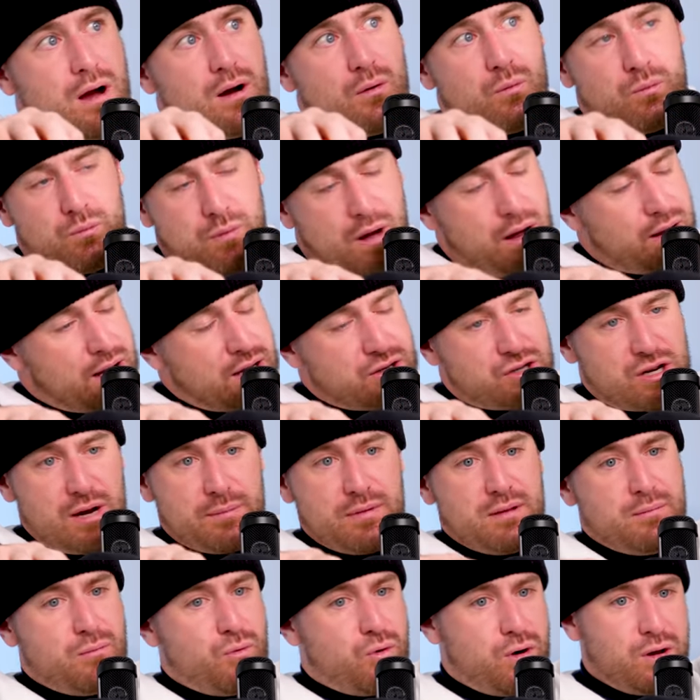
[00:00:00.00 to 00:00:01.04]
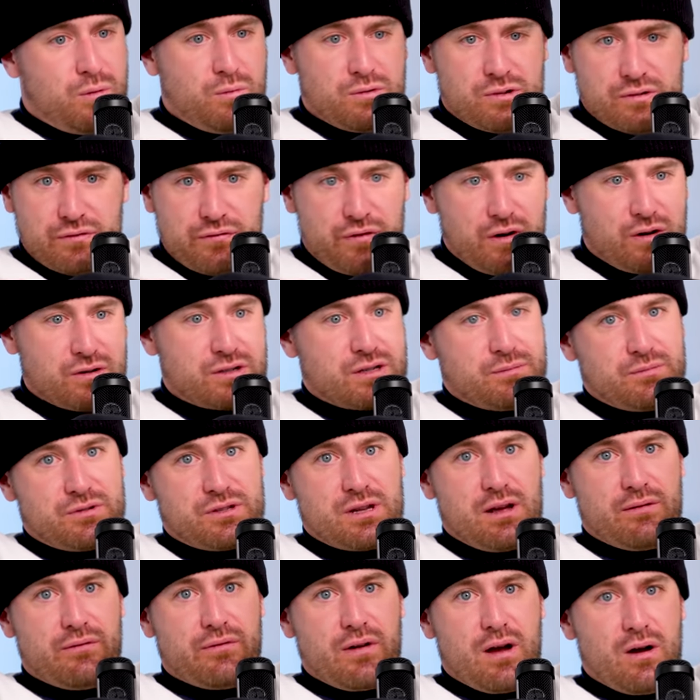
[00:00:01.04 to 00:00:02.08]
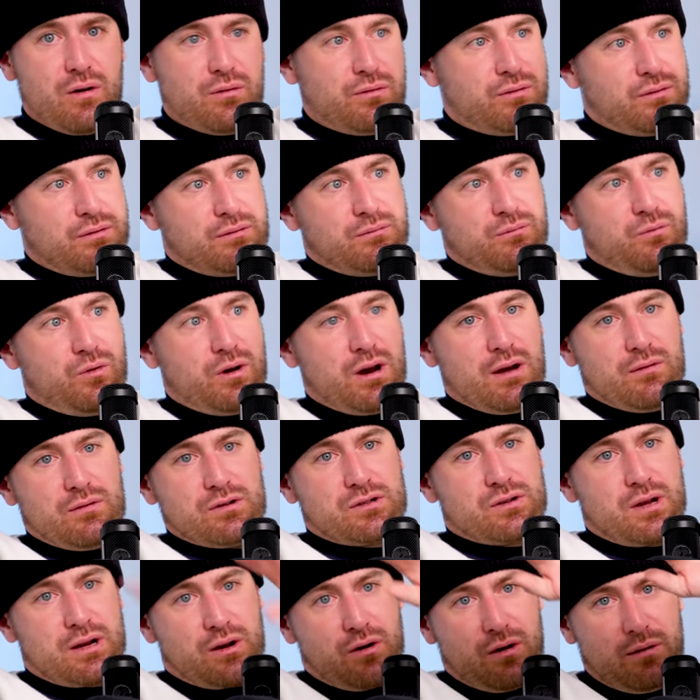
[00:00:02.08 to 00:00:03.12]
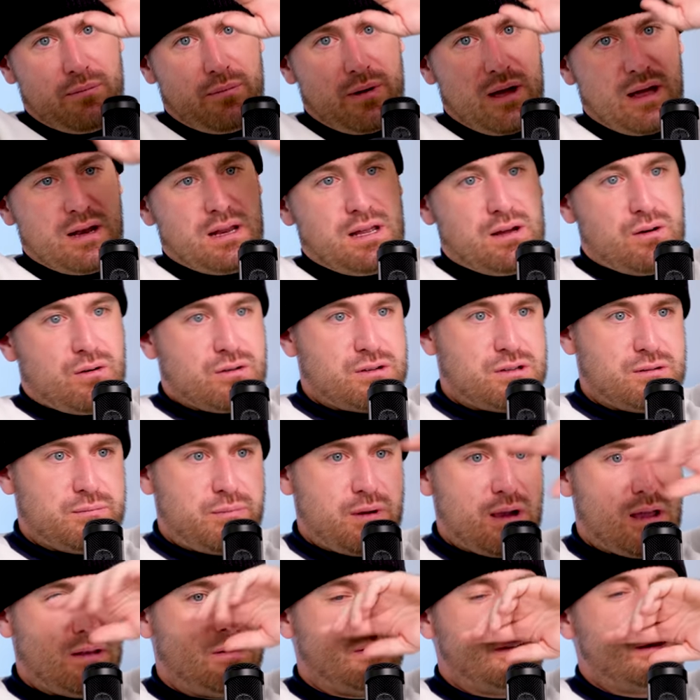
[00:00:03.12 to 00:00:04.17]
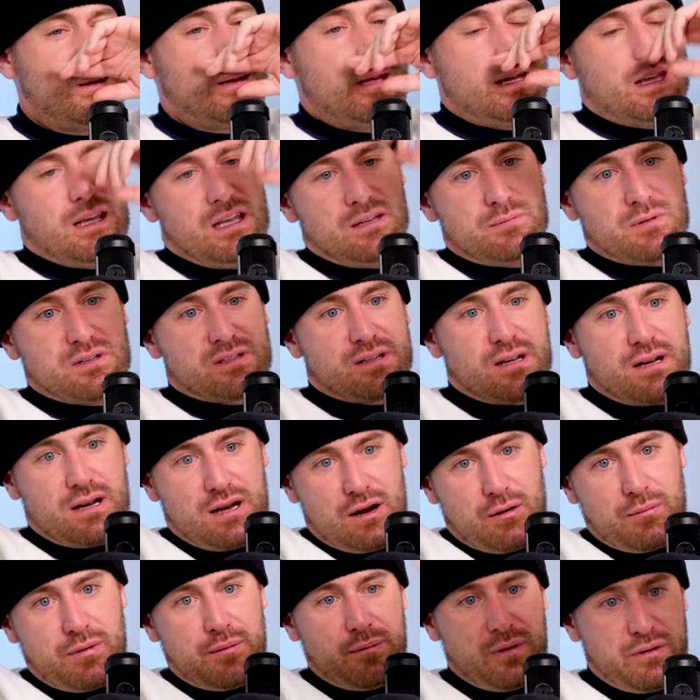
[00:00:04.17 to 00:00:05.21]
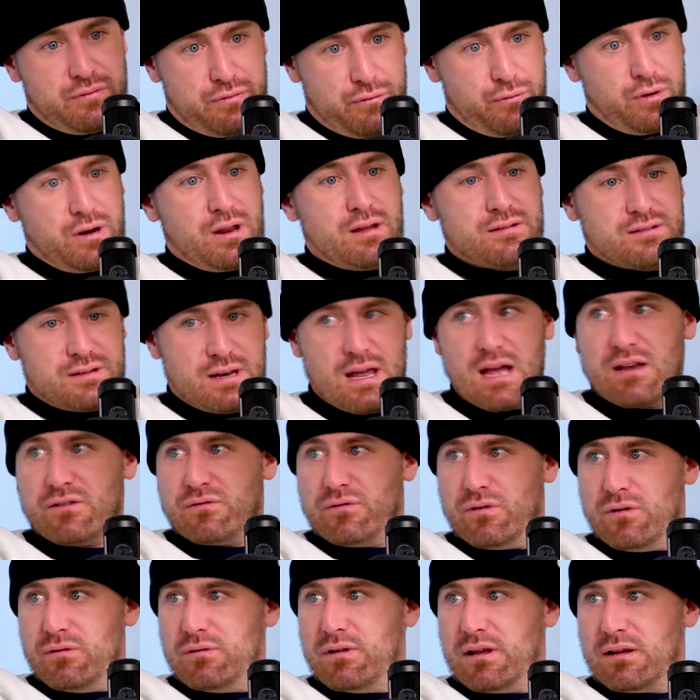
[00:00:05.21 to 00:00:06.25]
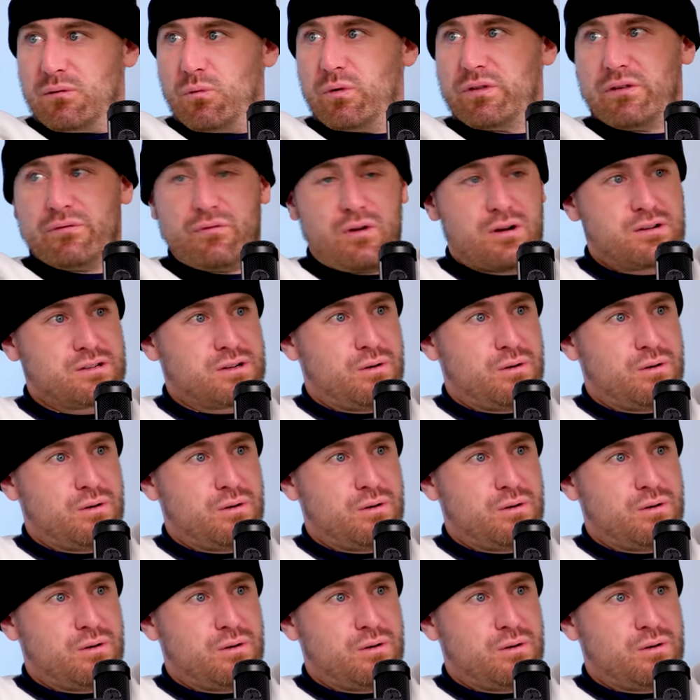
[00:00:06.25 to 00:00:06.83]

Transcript: uh, I'll get you up in the morning. We'll just figure some stuff out and whatever. So I go to bed. He goes to bed. He's been sitting in Airbnb three days in Nashville. Like, what the